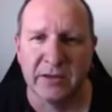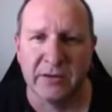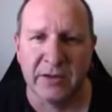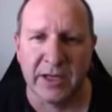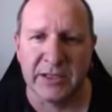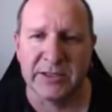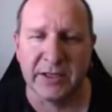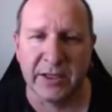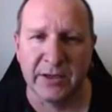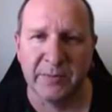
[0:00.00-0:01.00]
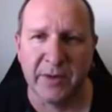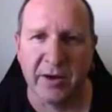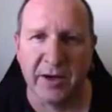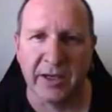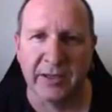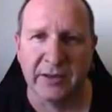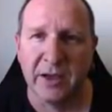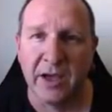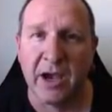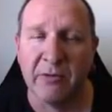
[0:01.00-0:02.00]
Okay, so they're going to buy.
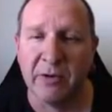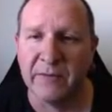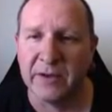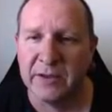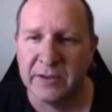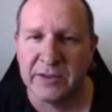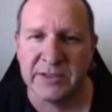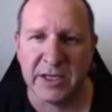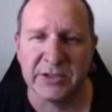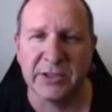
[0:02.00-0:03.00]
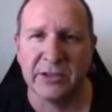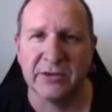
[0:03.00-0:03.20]
However, there's actually a